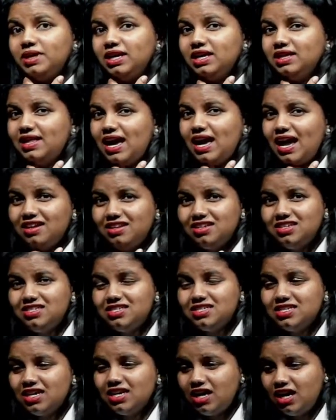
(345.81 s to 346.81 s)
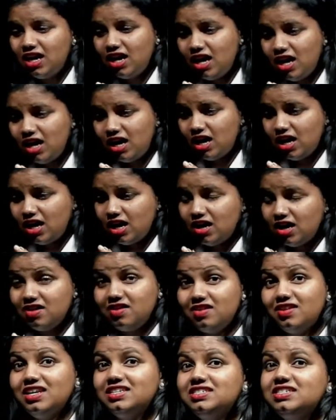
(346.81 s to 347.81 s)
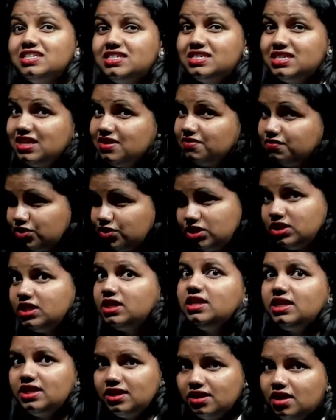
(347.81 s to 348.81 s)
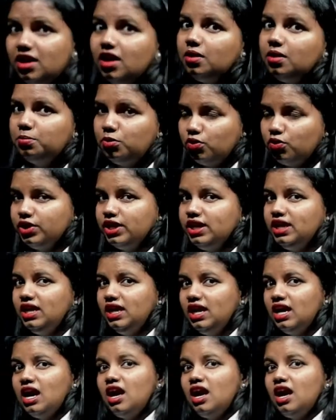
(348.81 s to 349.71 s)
that is a recessive gene in her body,